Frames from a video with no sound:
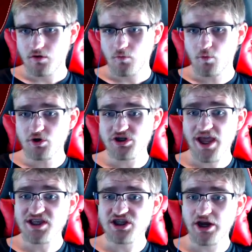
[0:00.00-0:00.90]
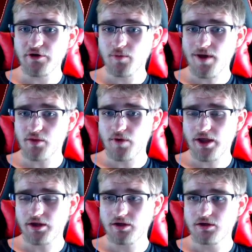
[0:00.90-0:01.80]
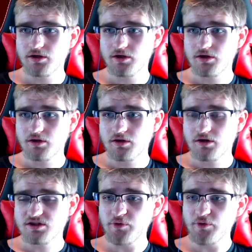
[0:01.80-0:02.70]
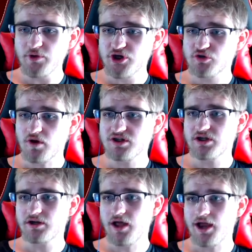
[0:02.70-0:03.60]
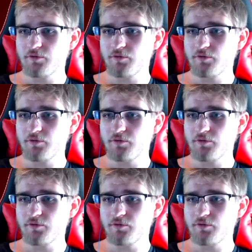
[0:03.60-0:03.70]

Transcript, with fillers: Worst case scenario, by the way. So I don't really trust it. I don't